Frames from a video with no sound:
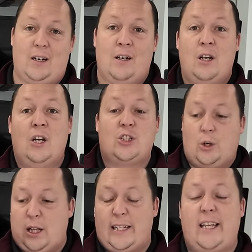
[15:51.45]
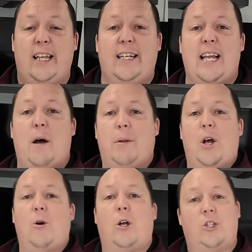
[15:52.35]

That's right. So click the link down below.